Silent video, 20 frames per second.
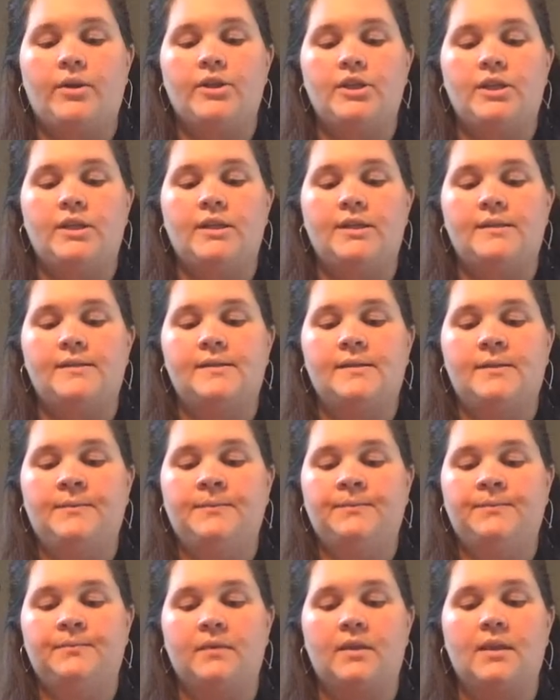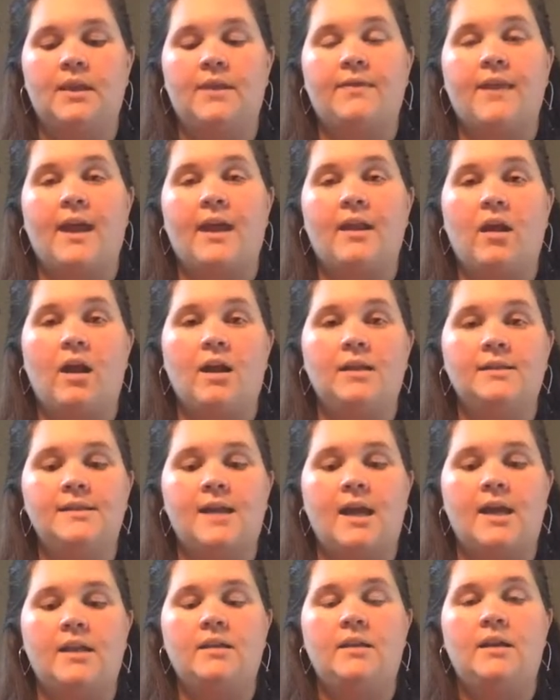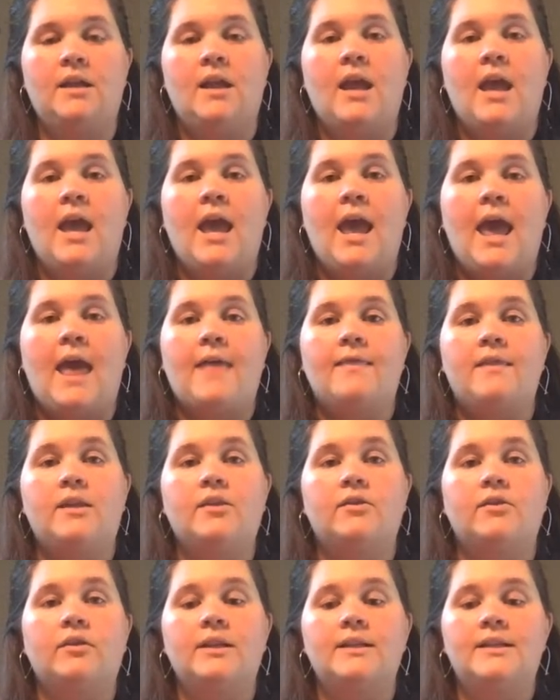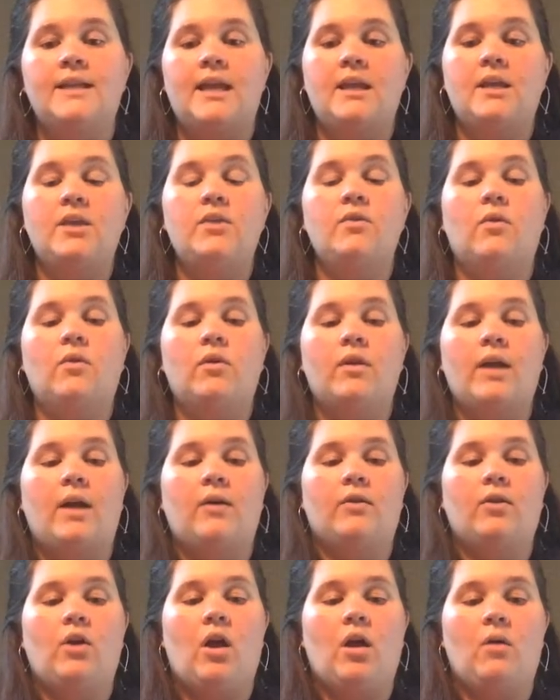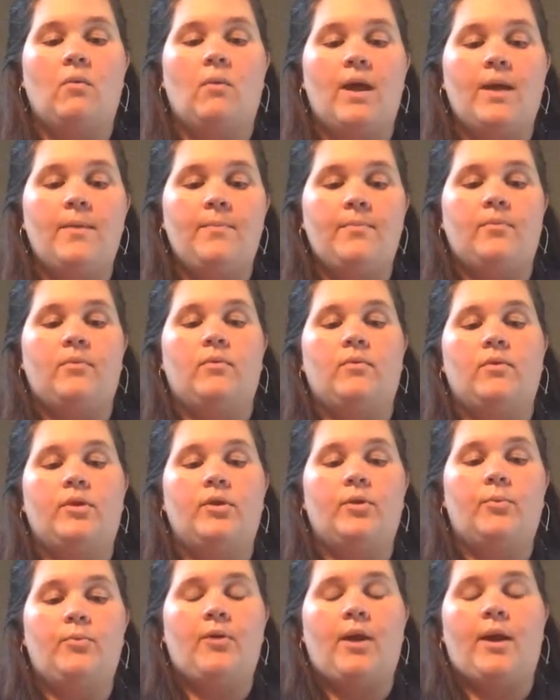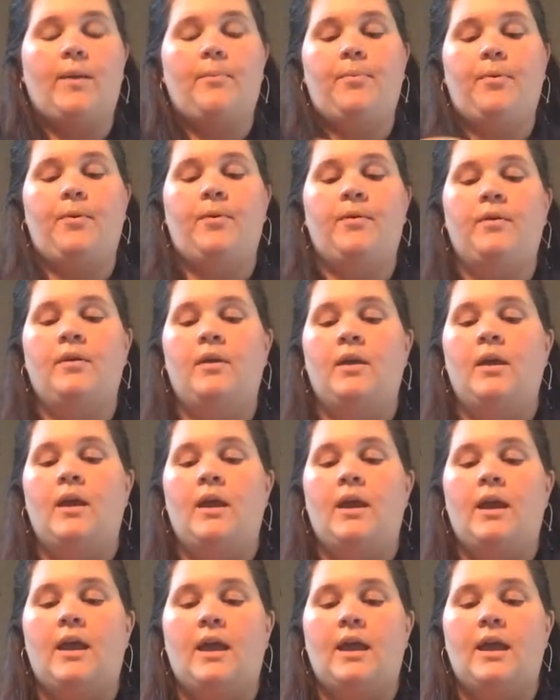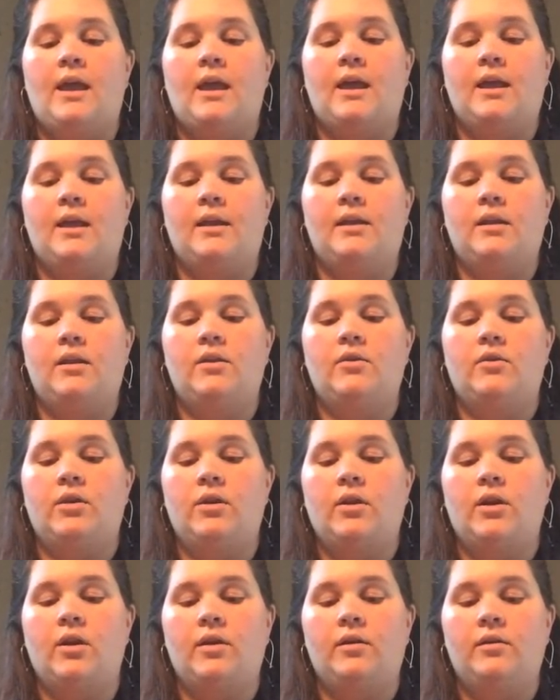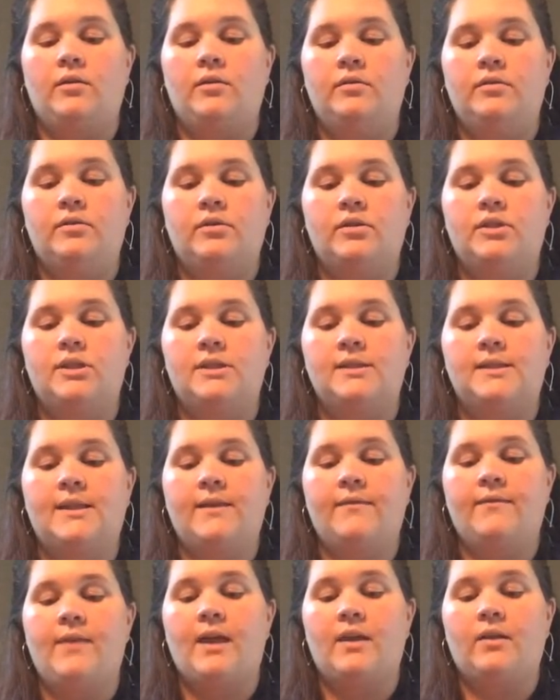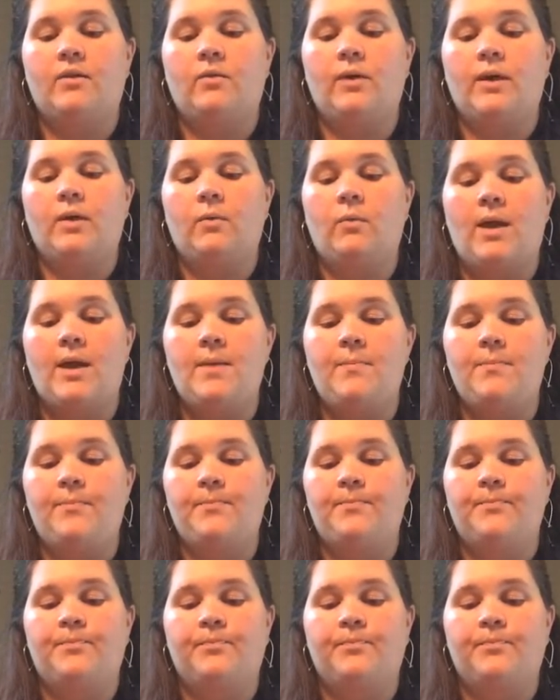ridges, get that all done. And then you're going to take your alcohol wipe or your prep, and you're going to just give that a quick wipe.